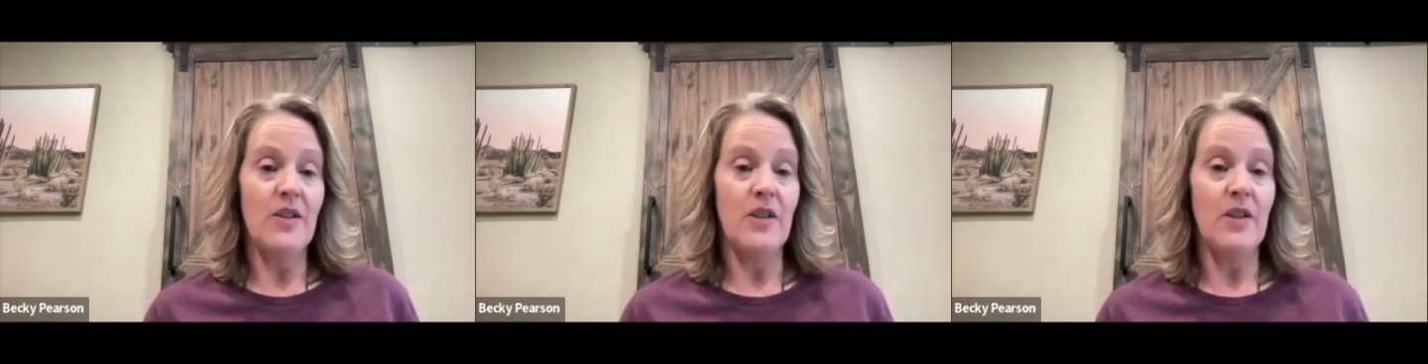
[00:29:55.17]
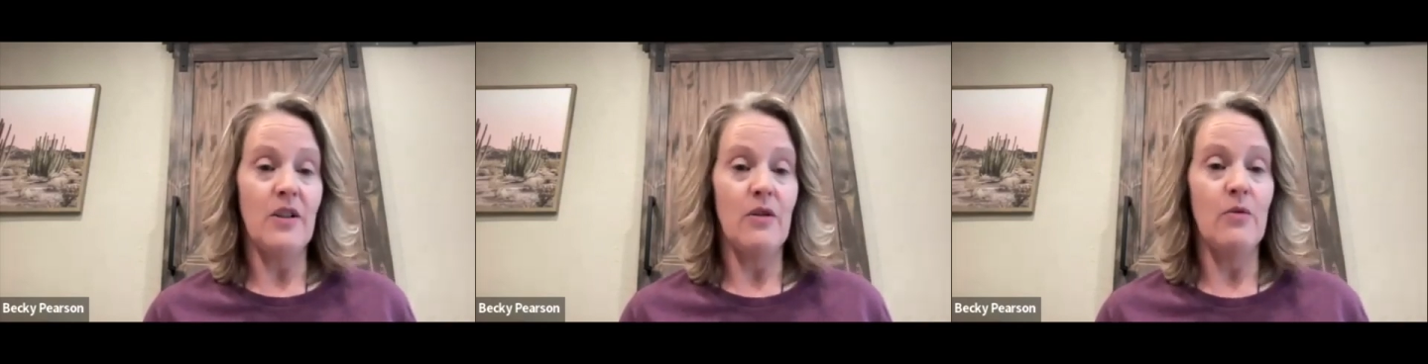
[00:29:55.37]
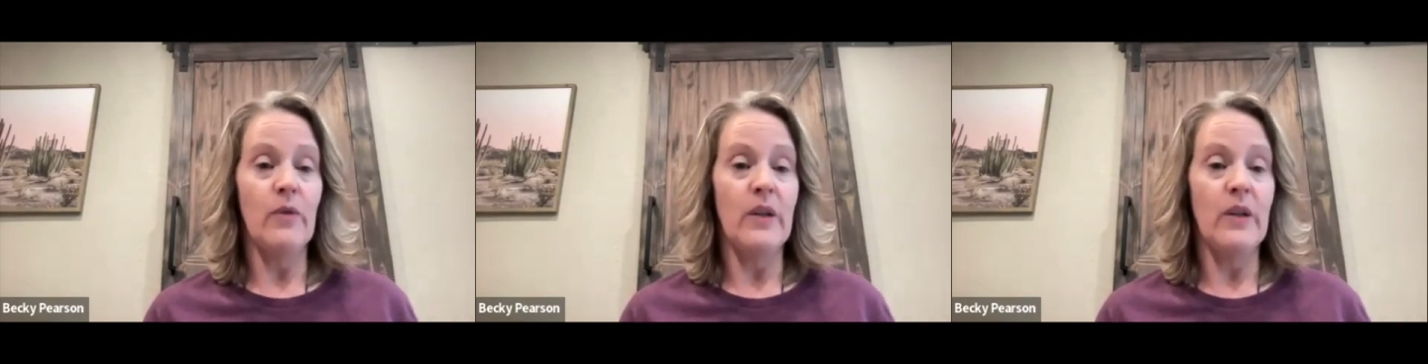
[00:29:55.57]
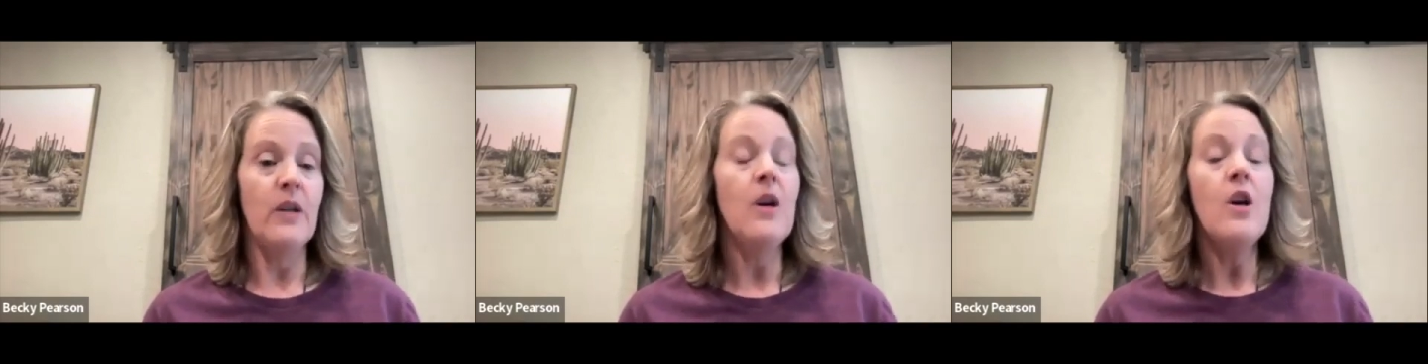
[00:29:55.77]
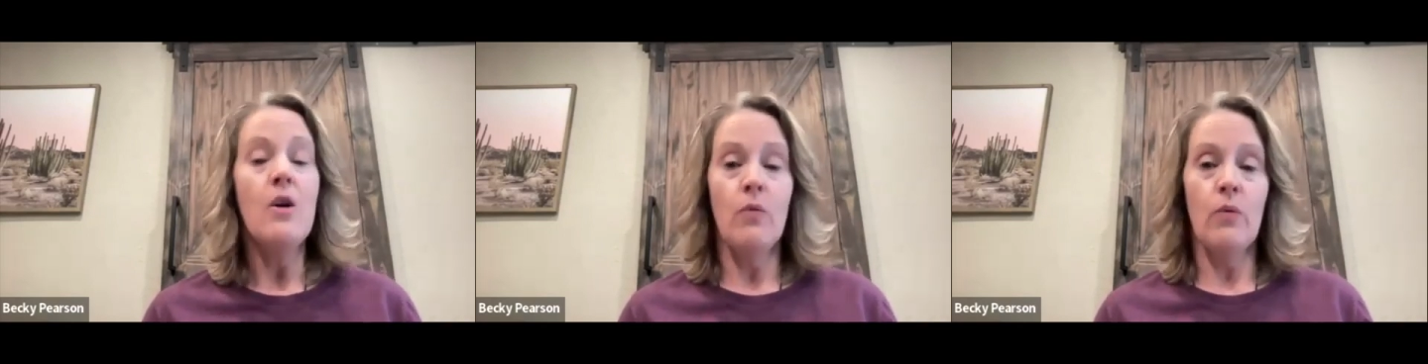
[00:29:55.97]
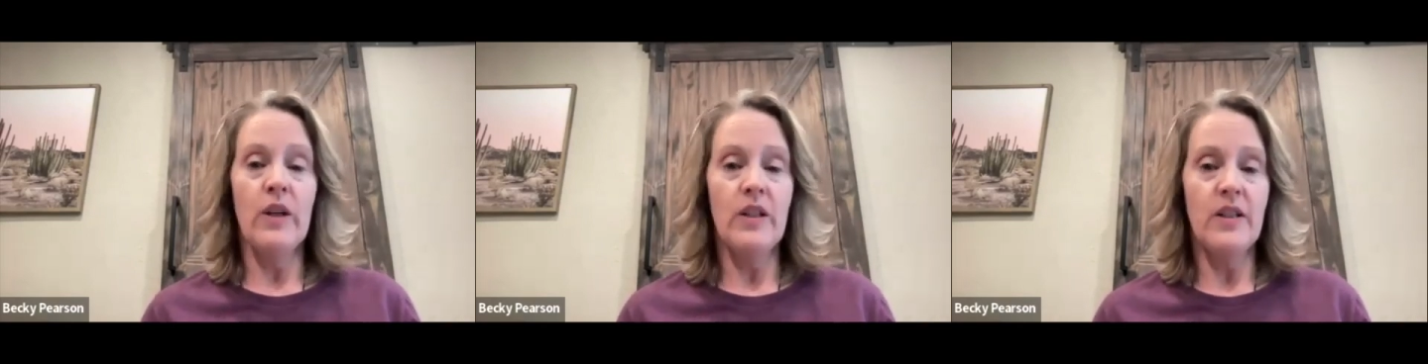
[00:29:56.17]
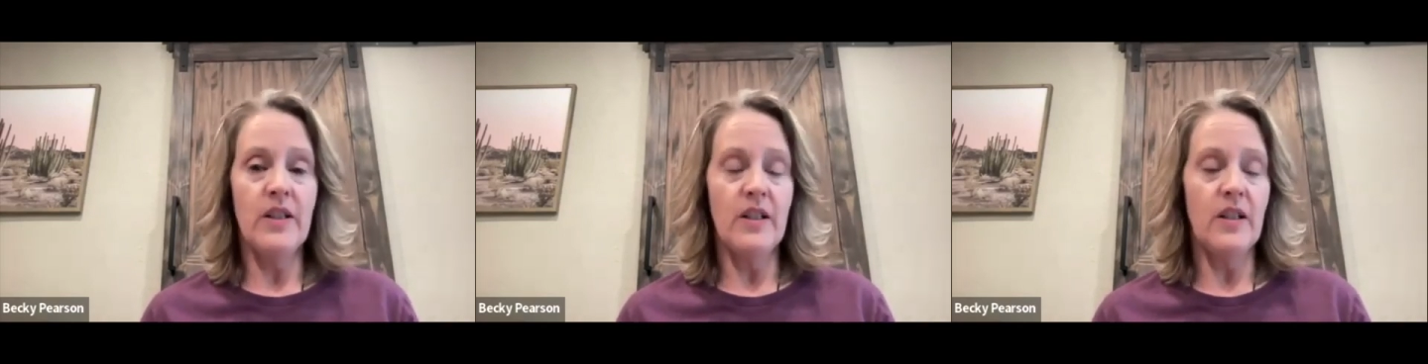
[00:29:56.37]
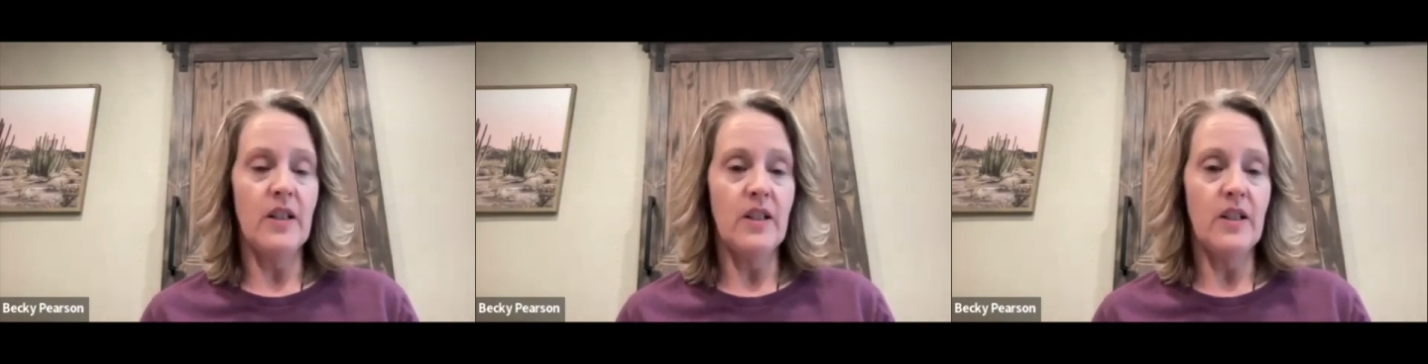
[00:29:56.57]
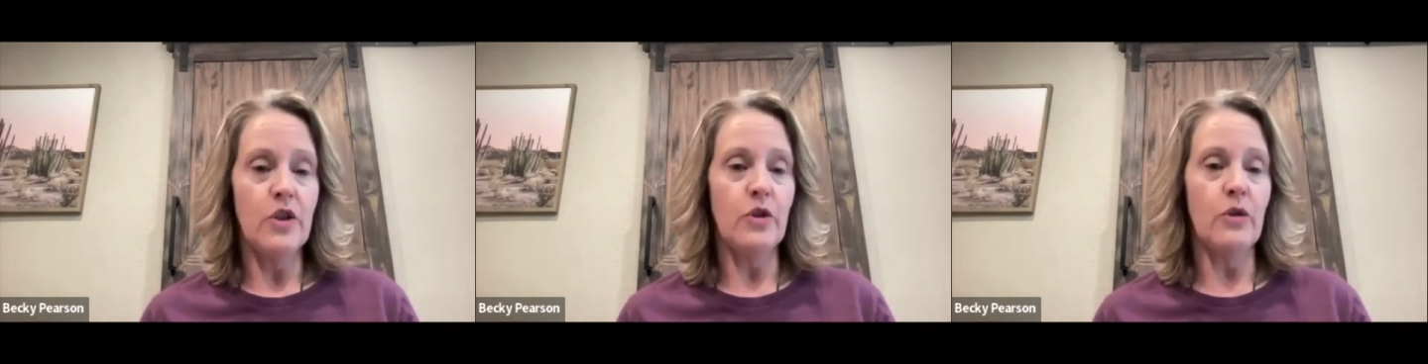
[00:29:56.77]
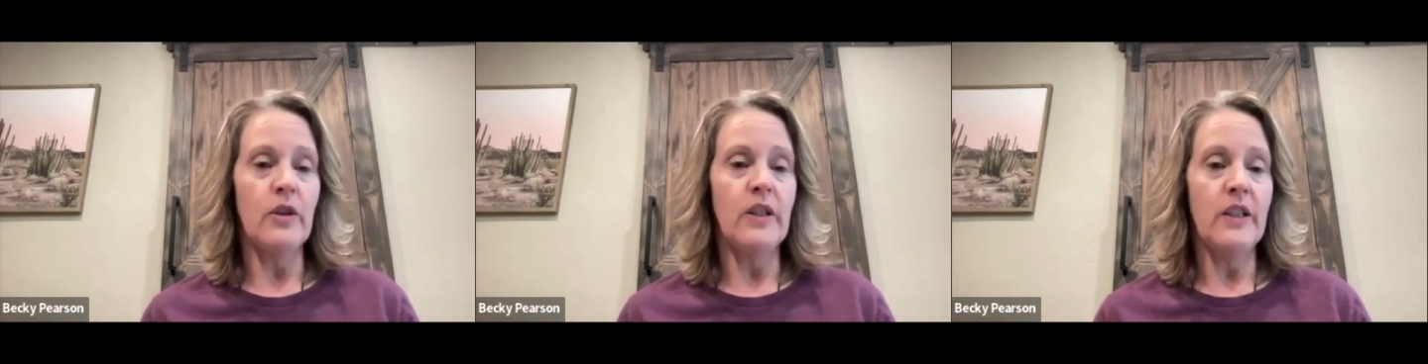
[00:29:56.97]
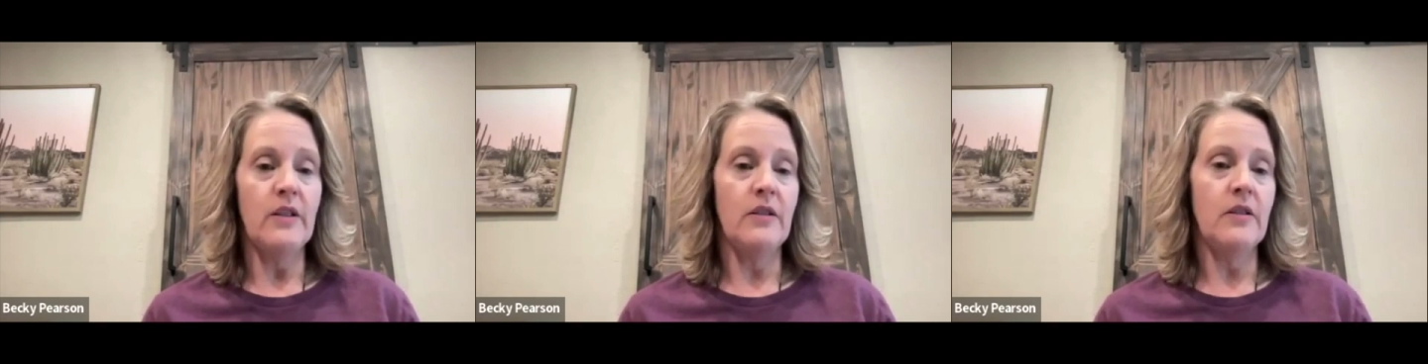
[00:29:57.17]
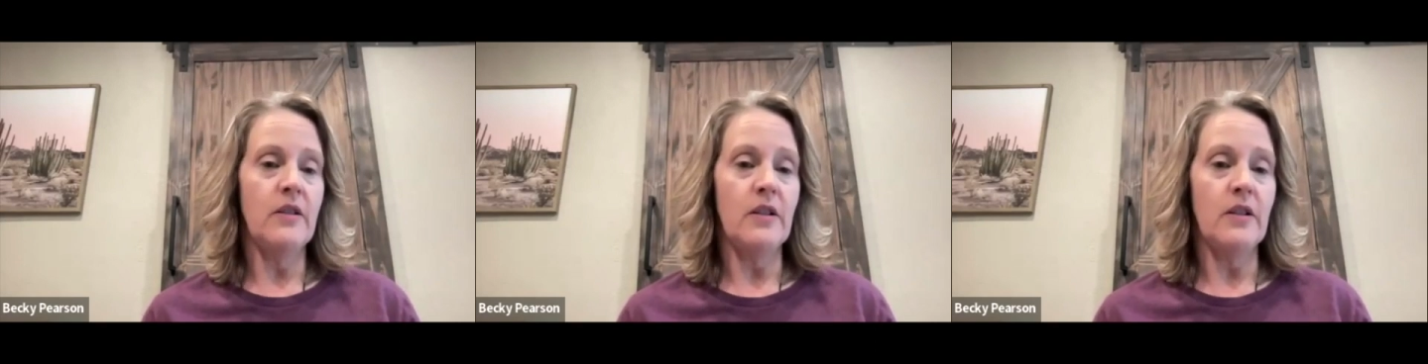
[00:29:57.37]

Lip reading: You know, we did a joint